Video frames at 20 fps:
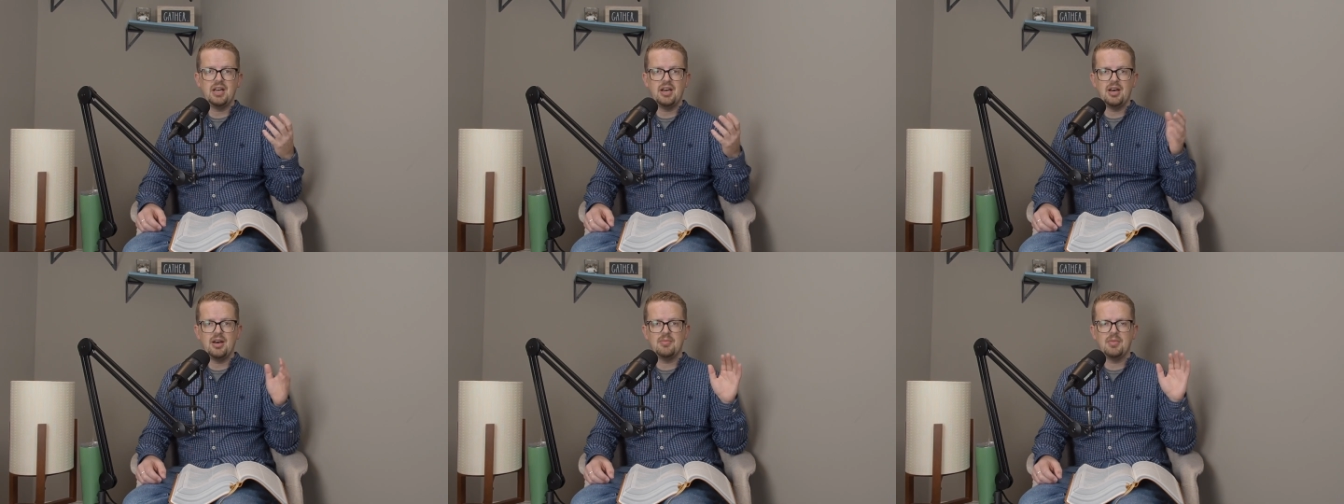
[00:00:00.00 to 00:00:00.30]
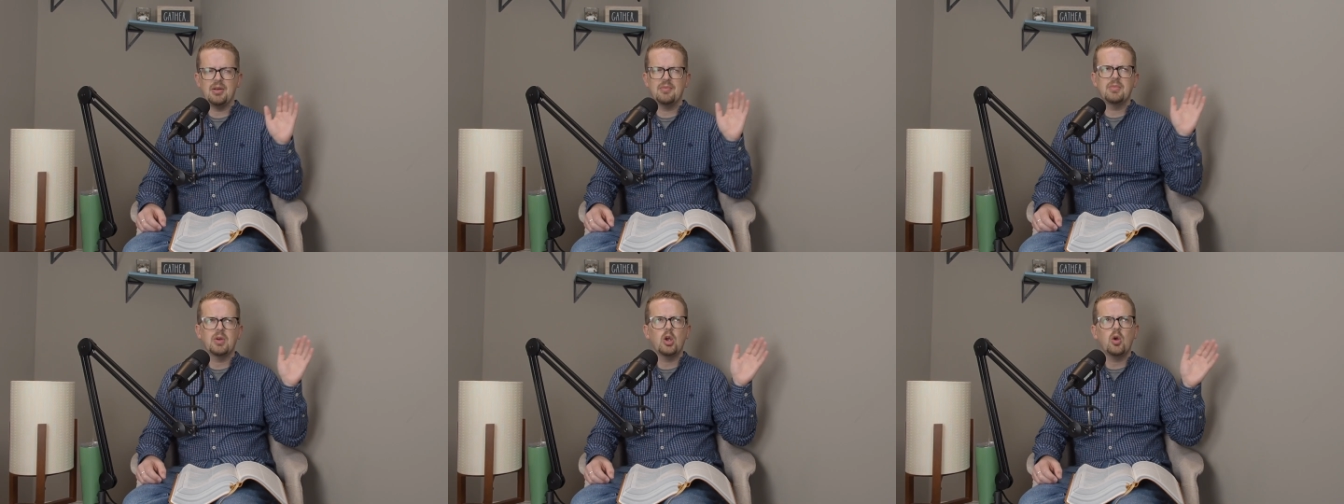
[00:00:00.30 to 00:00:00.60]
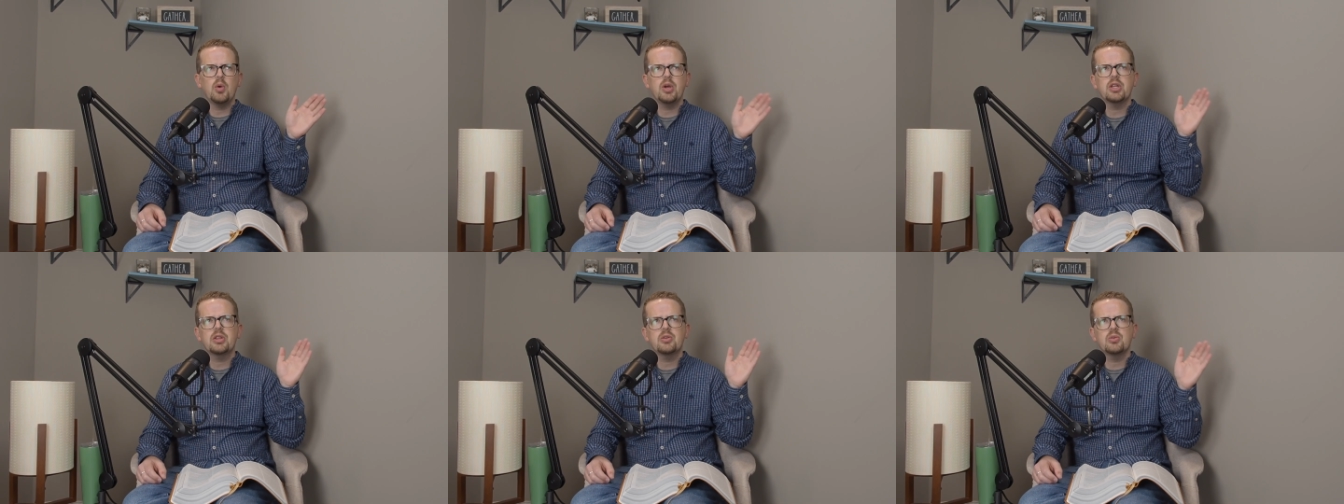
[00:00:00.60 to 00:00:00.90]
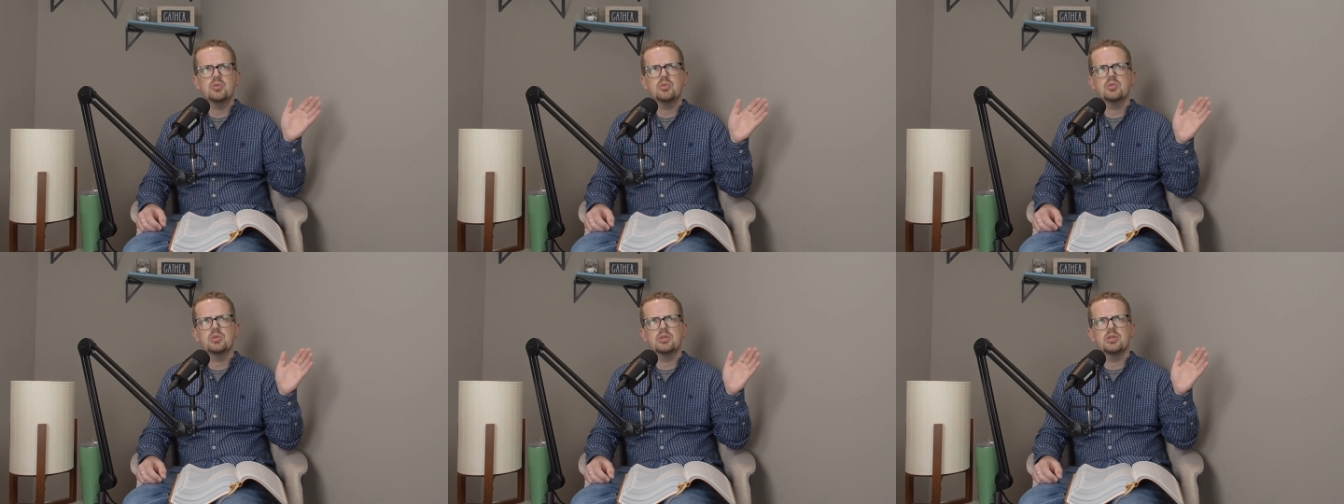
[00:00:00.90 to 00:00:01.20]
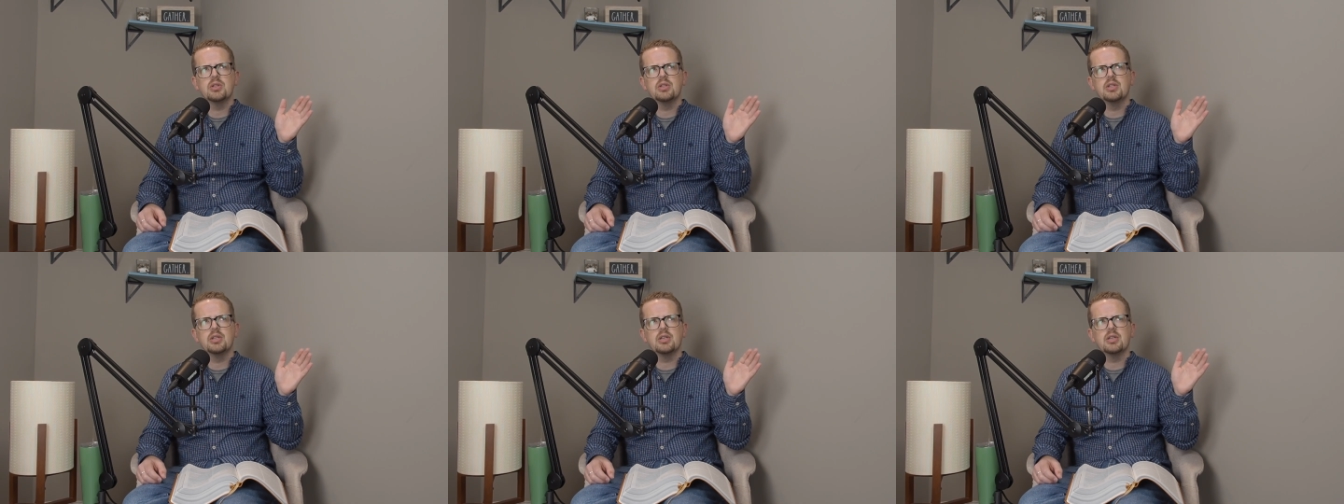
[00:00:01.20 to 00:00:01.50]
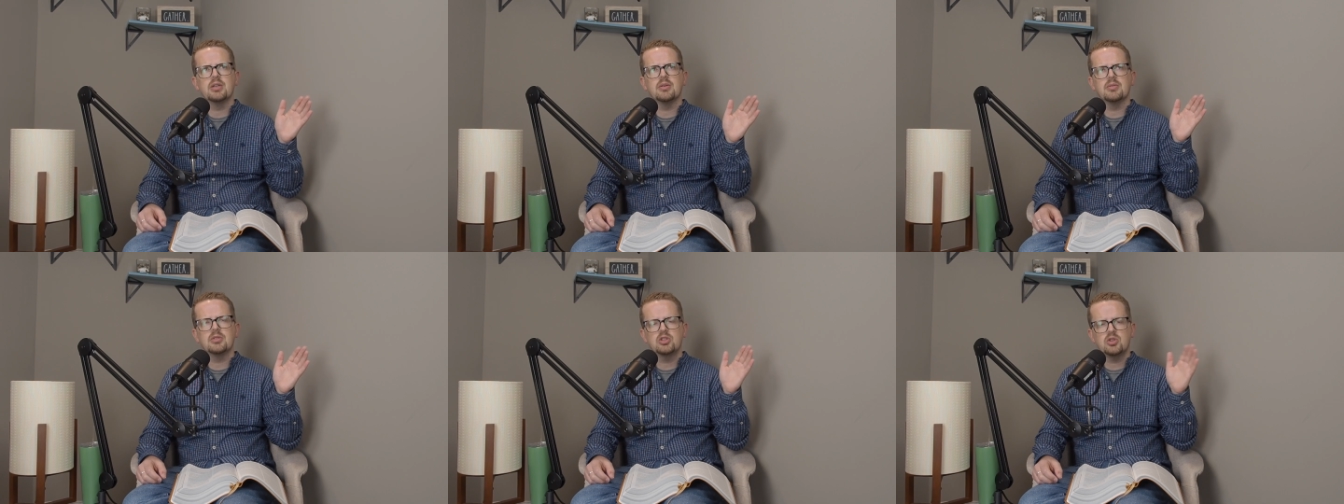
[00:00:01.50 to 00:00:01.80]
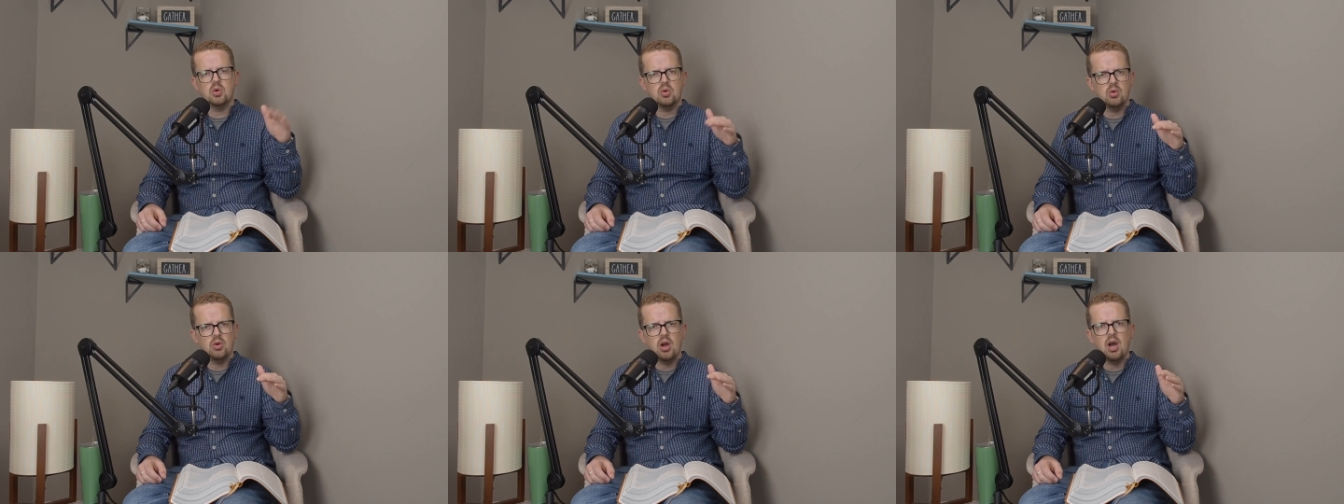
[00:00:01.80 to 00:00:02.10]
I've been going through the
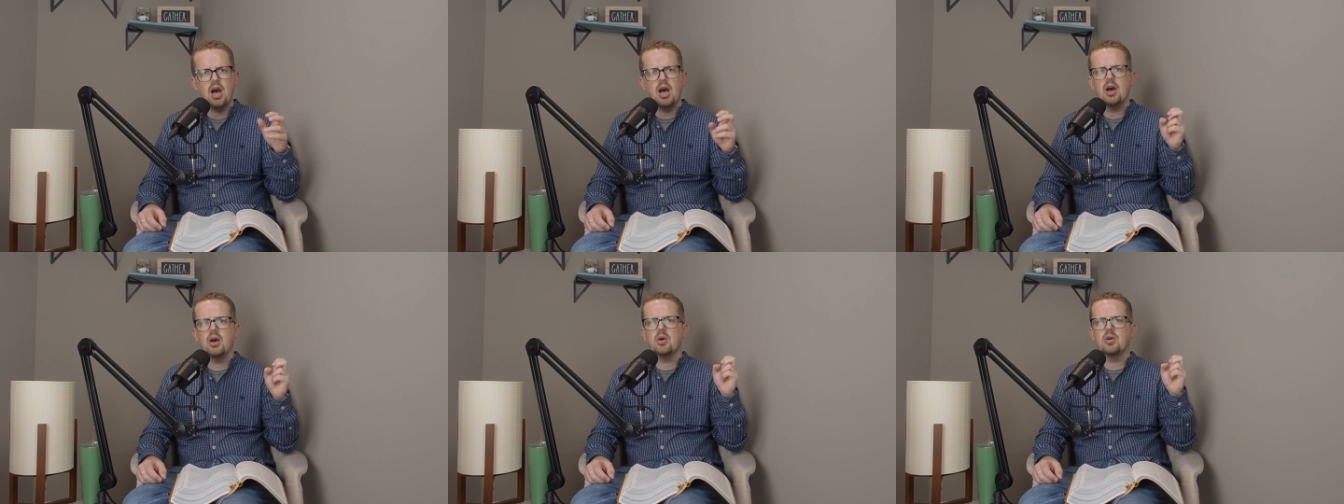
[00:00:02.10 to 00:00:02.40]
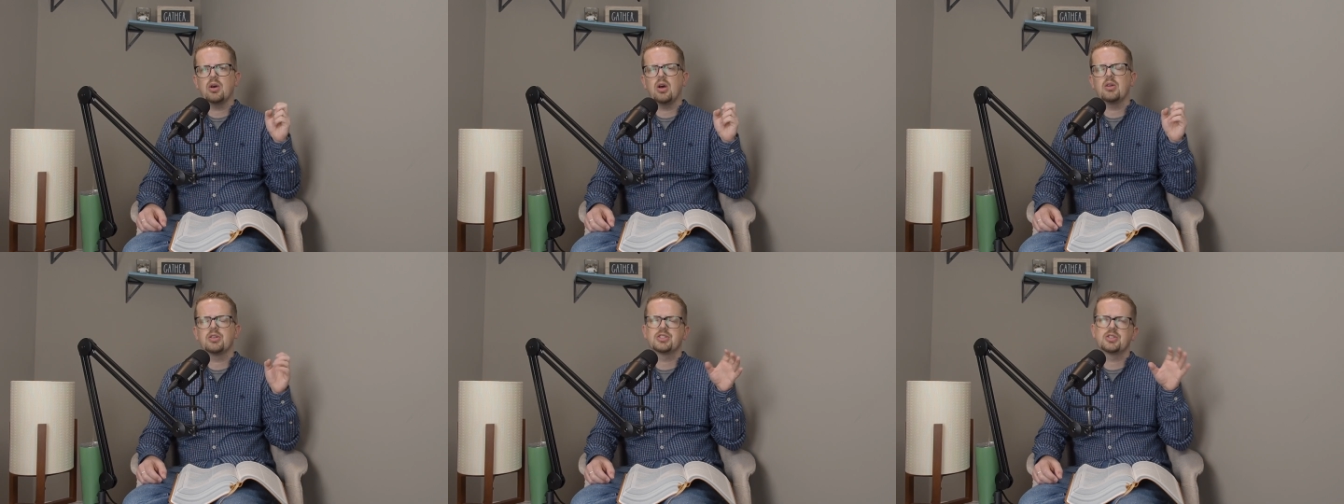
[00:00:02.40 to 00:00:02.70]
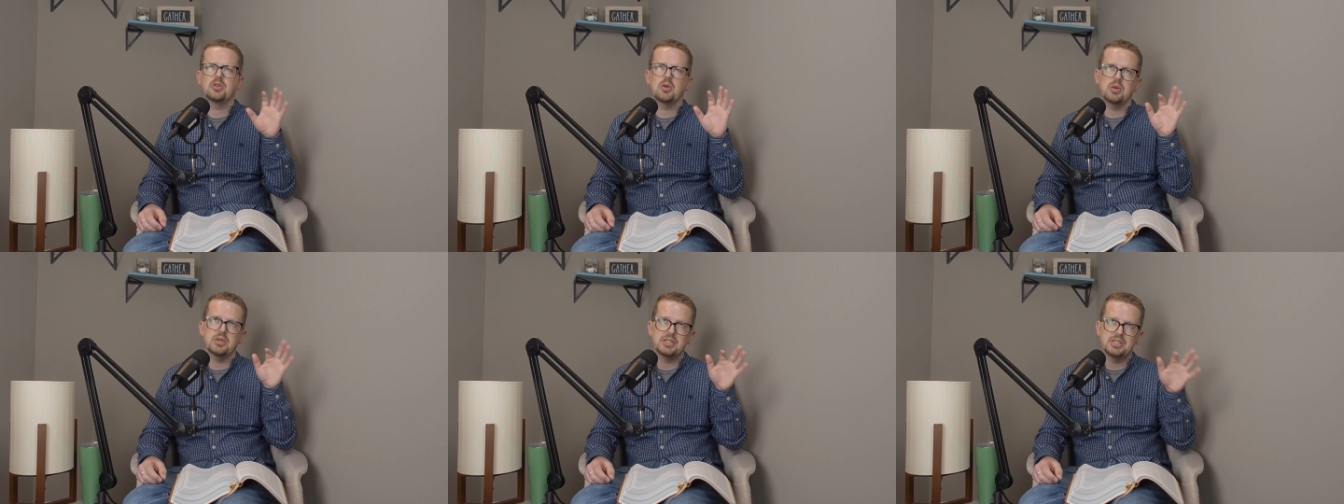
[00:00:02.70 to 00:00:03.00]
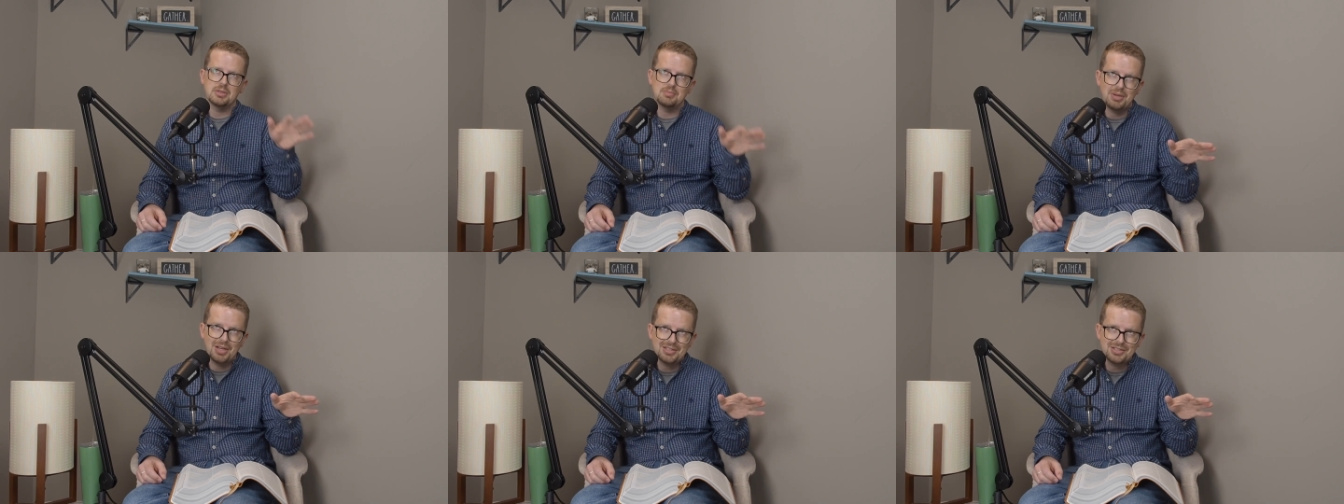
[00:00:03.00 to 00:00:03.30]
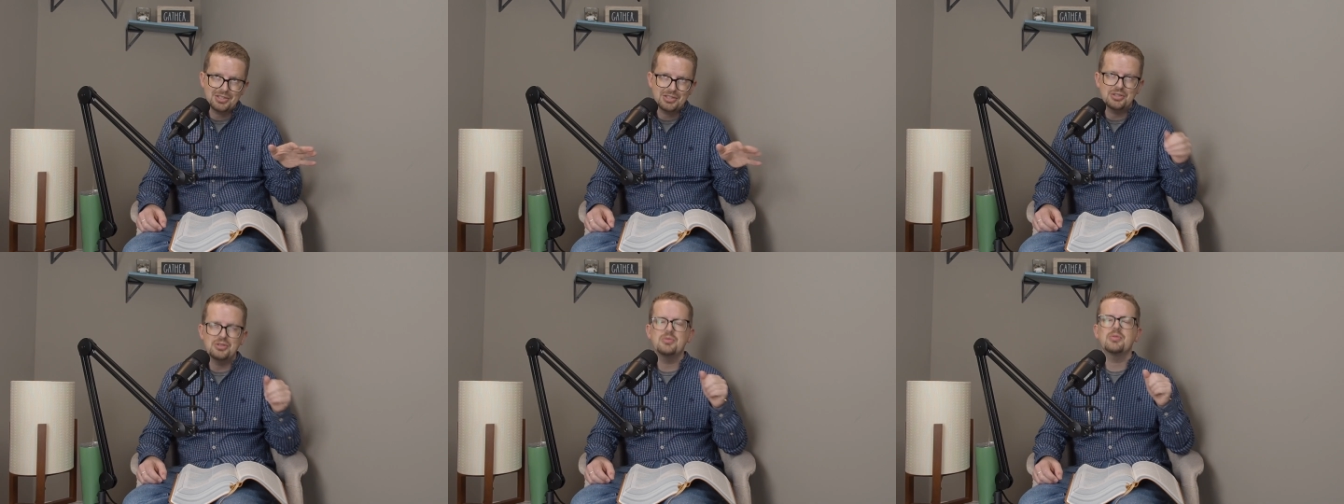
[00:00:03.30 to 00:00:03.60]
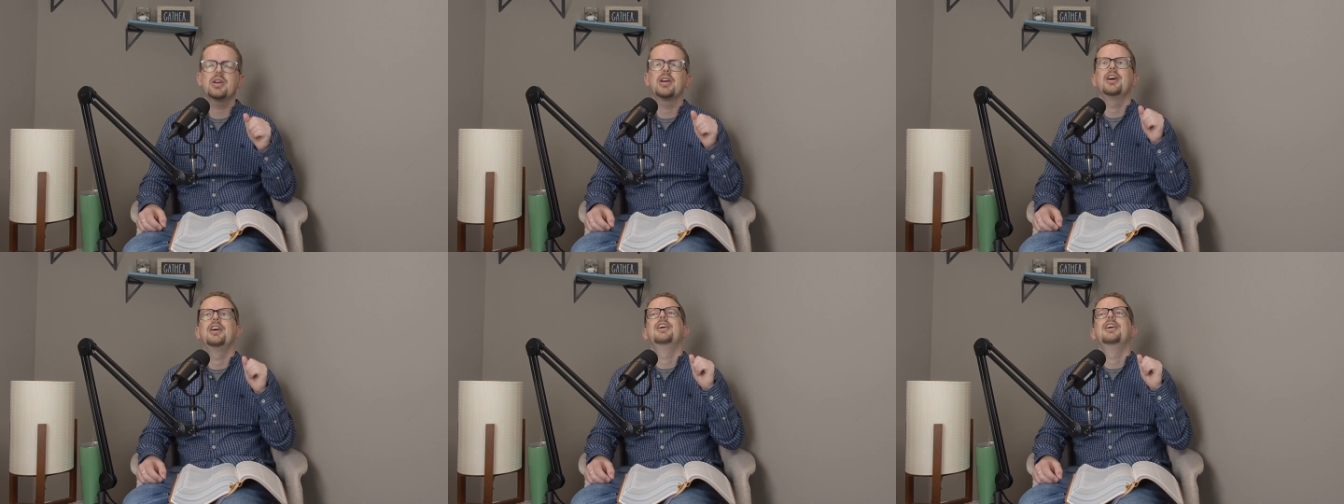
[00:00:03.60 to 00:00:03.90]
Torah, also known as the Pentateuch,